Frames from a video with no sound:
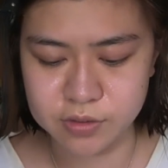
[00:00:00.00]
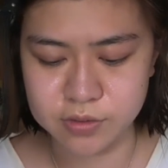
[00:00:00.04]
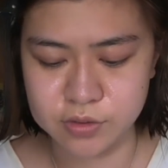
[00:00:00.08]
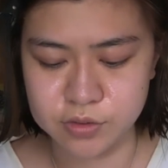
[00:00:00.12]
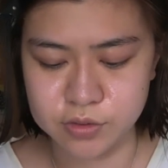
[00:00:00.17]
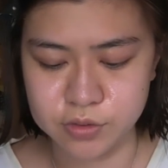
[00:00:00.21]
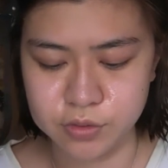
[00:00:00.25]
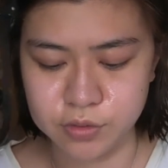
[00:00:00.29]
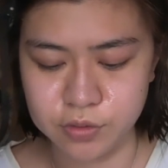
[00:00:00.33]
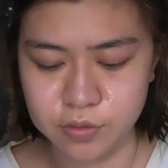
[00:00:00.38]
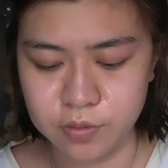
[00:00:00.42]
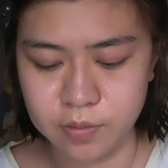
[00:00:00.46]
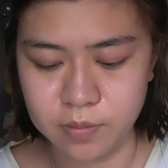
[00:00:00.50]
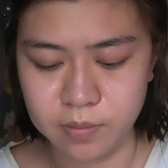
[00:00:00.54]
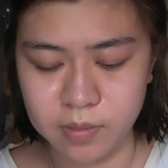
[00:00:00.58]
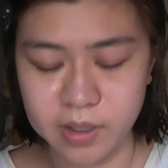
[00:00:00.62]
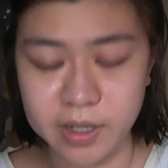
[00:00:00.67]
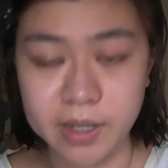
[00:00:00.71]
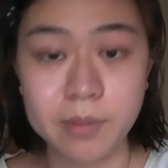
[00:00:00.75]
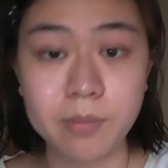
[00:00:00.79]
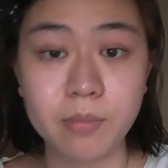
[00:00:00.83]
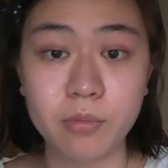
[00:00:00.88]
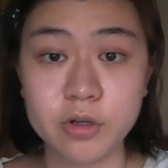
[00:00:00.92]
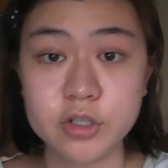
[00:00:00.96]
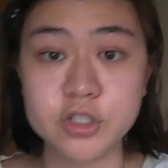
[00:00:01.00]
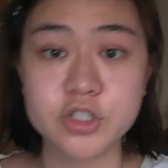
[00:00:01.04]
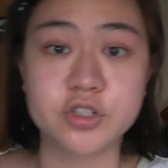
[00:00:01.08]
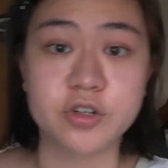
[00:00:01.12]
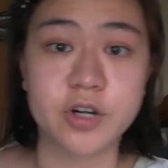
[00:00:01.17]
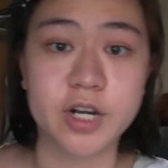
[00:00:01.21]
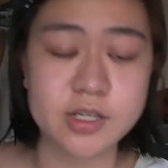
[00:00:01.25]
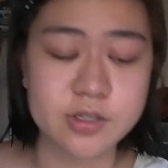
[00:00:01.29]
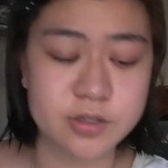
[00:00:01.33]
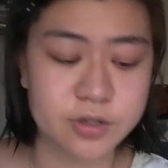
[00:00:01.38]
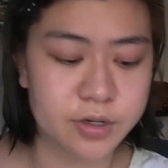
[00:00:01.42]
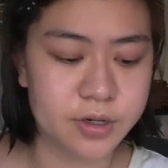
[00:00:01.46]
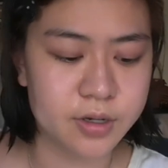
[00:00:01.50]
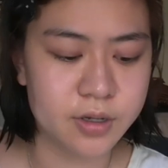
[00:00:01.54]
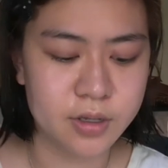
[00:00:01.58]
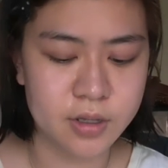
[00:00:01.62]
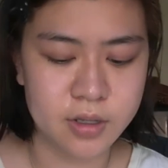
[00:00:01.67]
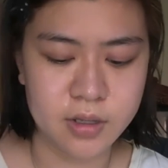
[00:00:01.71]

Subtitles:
do my moisturizer.